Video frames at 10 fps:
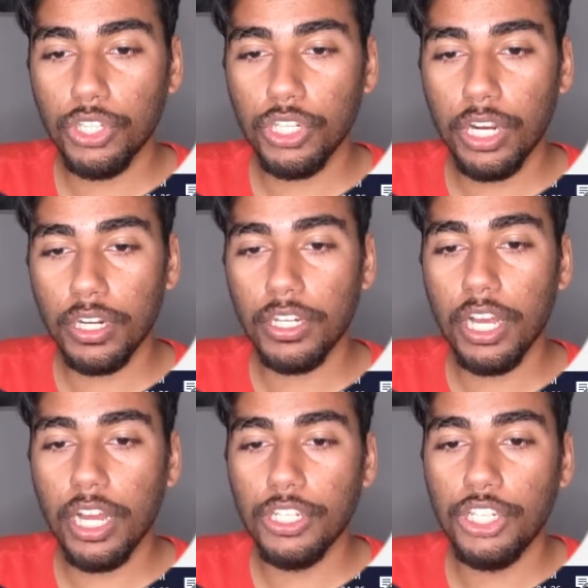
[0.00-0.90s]

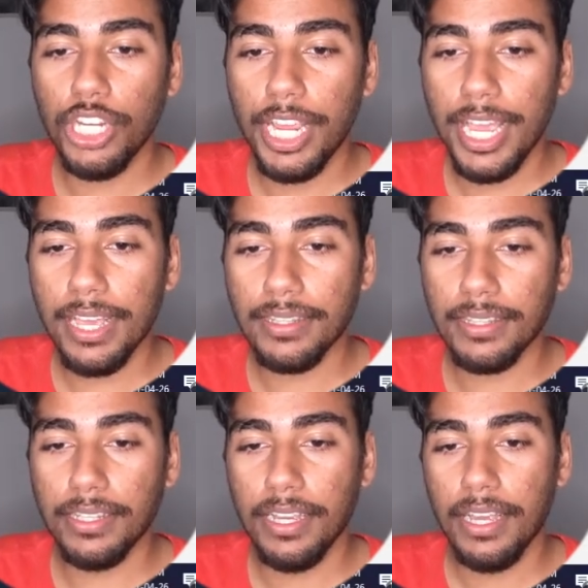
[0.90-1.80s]
chunk.js.